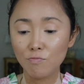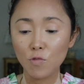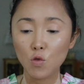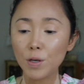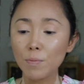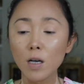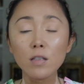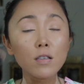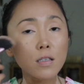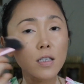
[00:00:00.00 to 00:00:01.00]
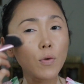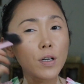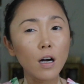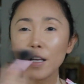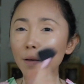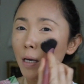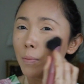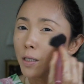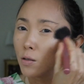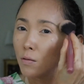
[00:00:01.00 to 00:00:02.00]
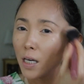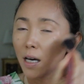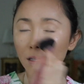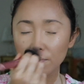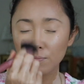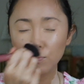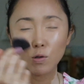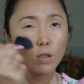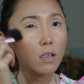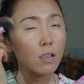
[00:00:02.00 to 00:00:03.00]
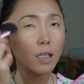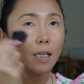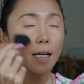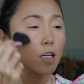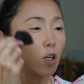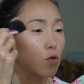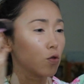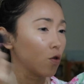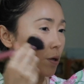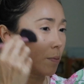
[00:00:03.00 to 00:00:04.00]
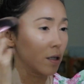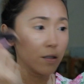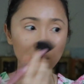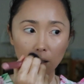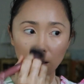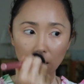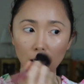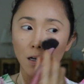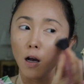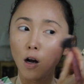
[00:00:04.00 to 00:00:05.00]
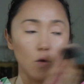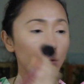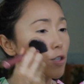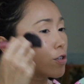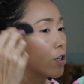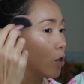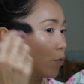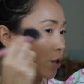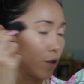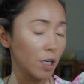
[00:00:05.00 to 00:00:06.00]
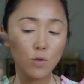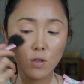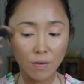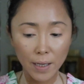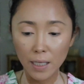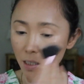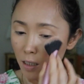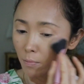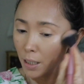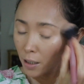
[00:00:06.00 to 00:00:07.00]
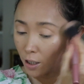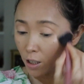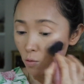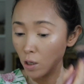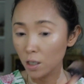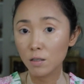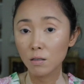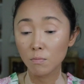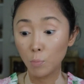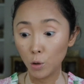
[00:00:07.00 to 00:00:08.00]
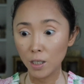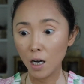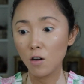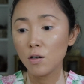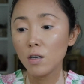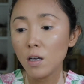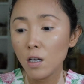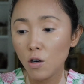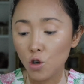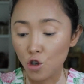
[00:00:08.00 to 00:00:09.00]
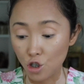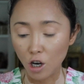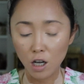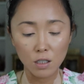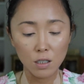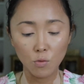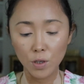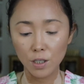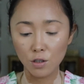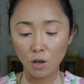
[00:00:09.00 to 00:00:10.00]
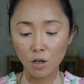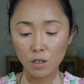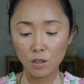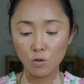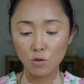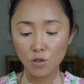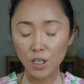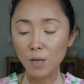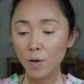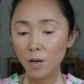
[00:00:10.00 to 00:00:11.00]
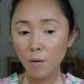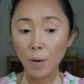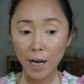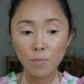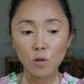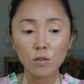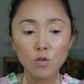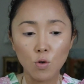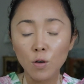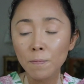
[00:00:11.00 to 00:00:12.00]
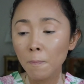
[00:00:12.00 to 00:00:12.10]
3 months that we got him, maybe, yeah, getting close to 3 months. Originally we took him to the vet the minute he was put down or shot with a dart to sleep by animal control,